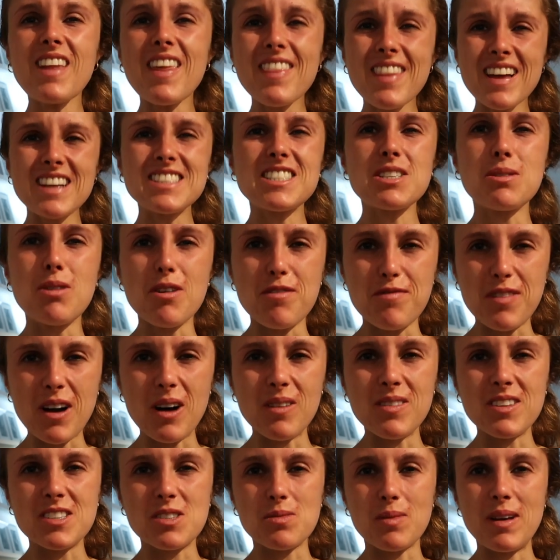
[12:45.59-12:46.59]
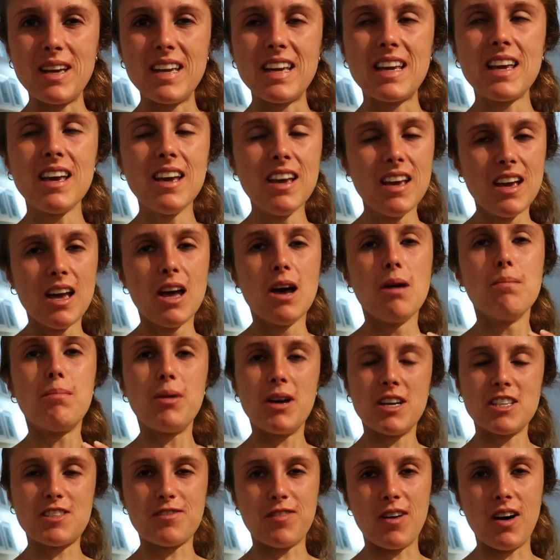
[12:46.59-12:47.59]
That's how I felt this week,
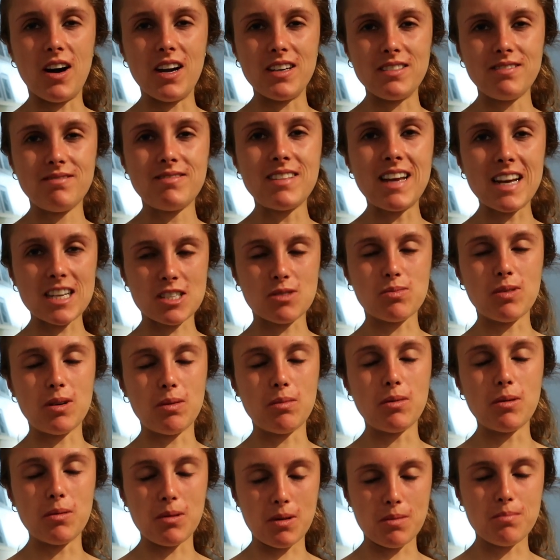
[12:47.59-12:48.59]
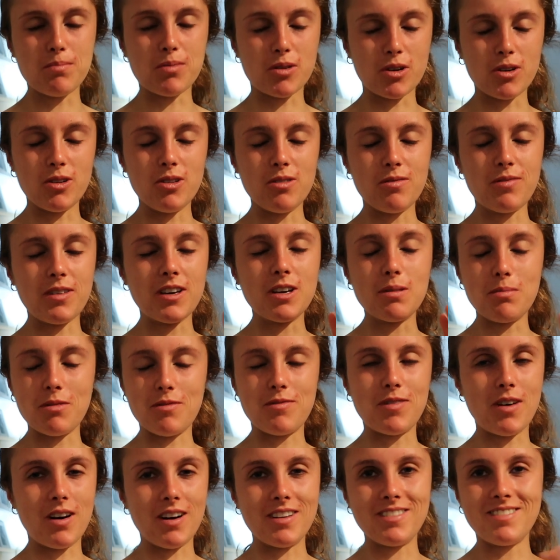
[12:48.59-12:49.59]
but it's fine. Next week we will improve, it'll be
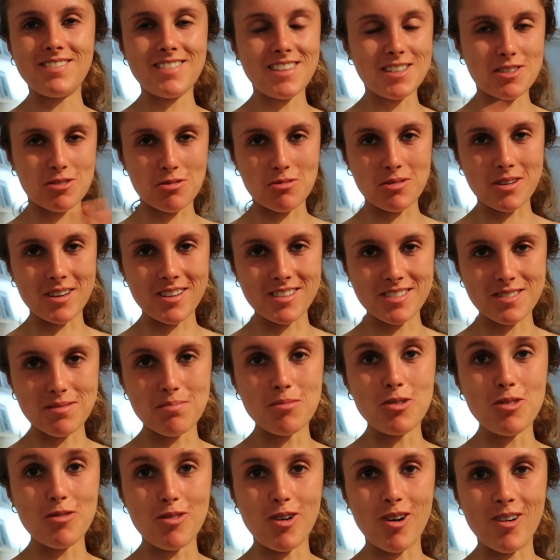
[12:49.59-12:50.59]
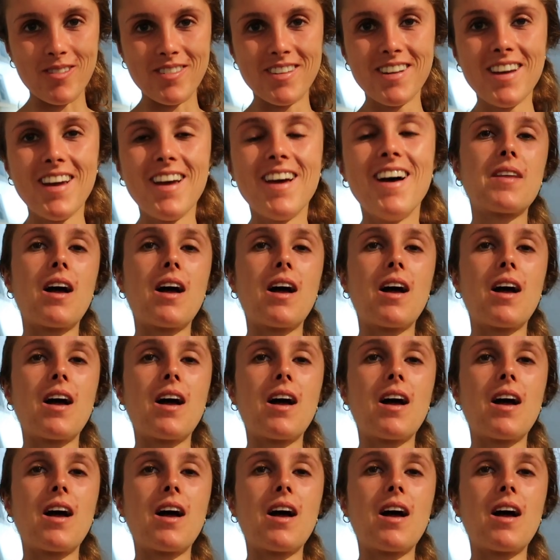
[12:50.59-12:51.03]
fine. It's all good, move on.